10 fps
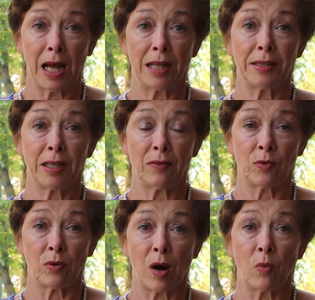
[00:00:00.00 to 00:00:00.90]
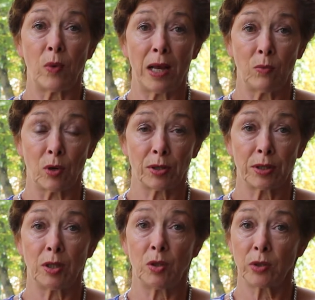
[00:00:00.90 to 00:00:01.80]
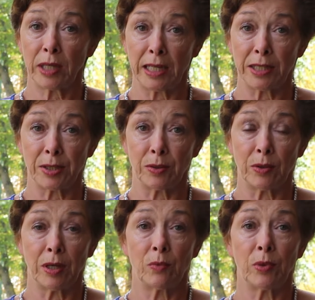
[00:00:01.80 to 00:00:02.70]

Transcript: and therefore are well worth looking into